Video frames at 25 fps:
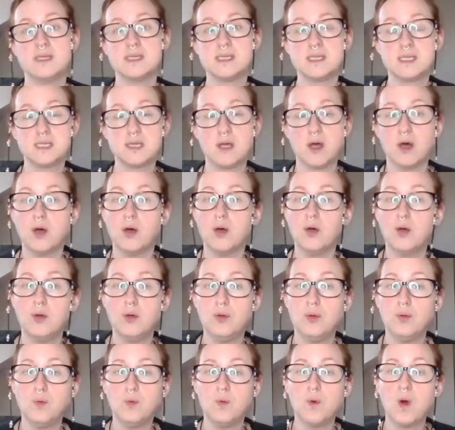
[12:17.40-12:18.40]

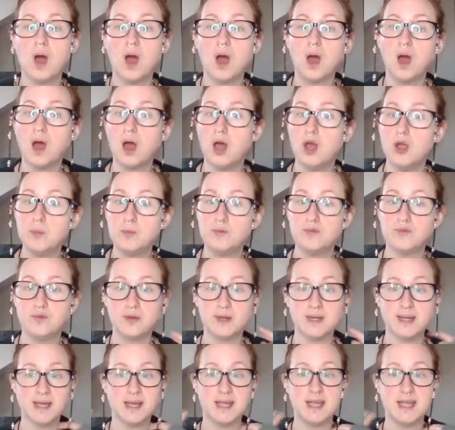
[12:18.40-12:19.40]
So
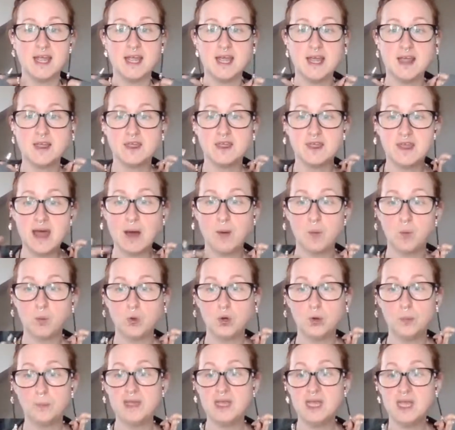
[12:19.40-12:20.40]
hopefully that
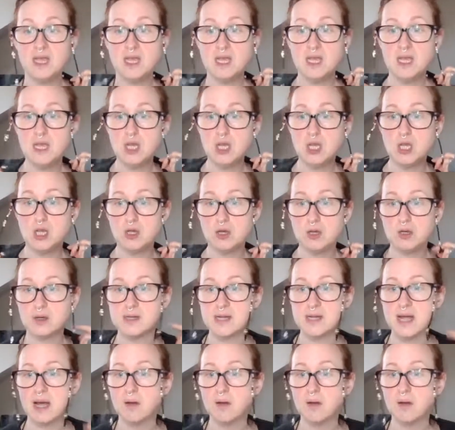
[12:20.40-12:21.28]
will be good.